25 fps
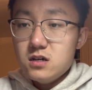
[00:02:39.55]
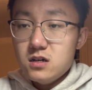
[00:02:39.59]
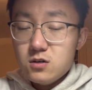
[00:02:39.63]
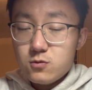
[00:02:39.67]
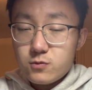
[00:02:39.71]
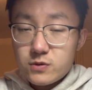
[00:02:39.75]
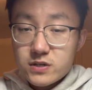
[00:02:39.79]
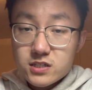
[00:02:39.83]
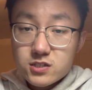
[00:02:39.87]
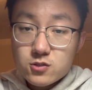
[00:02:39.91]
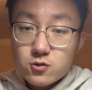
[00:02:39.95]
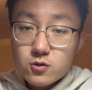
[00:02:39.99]

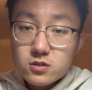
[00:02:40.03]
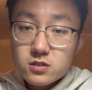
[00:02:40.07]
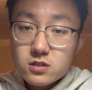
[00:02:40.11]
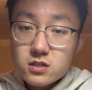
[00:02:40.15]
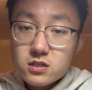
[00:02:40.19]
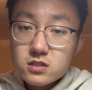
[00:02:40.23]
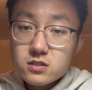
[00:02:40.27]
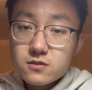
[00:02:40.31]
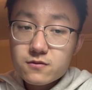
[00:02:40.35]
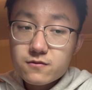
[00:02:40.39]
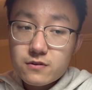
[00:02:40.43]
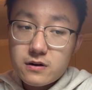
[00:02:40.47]

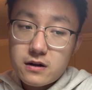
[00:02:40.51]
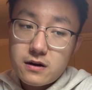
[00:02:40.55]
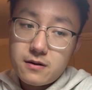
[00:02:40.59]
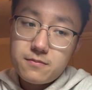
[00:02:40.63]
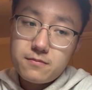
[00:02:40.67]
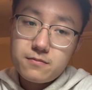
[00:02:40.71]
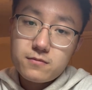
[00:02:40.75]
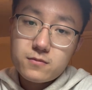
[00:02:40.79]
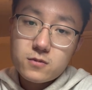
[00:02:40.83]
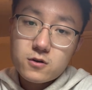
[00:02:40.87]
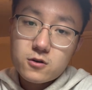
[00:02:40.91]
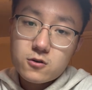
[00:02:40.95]
resources
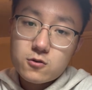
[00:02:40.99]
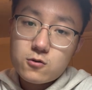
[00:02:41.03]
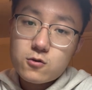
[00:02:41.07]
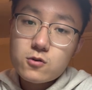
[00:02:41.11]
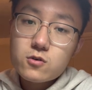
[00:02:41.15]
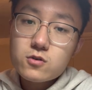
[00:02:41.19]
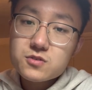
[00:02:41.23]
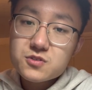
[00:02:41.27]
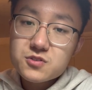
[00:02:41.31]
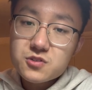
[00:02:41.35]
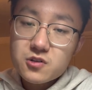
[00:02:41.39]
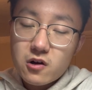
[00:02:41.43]
from
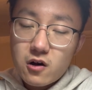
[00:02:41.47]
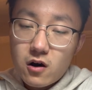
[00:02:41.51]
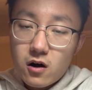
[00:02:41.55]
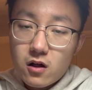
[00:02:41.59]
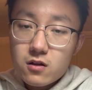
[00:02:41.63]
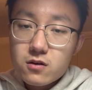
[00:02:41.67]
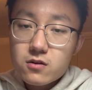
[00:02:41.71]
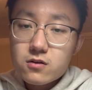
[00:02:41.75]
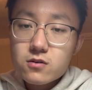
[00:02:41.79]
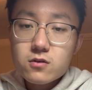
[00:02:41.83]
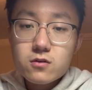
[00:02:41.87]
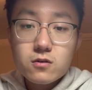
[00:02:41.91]
Google
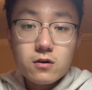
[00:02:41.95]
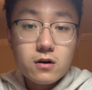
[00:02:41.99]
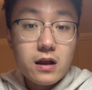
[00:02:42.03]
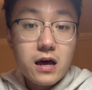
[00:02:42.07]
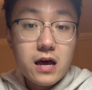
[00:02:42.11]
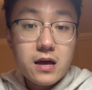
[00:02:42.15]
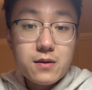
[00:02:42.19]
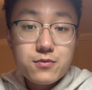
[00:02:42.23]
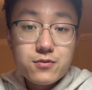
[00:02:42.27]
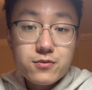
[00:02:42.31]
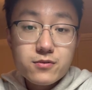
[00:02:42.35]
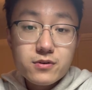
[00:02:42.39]
Scholar or
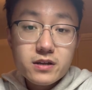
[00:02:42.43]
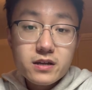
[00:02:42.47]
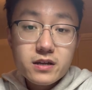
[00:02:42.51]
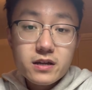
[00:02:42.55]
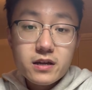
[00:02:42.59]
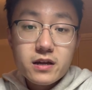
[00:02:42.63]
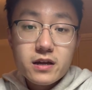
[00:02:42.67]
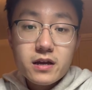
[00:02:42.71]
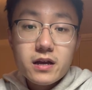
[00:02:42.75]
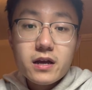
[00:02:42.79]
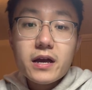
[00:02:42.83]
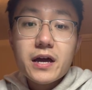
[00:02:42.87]
library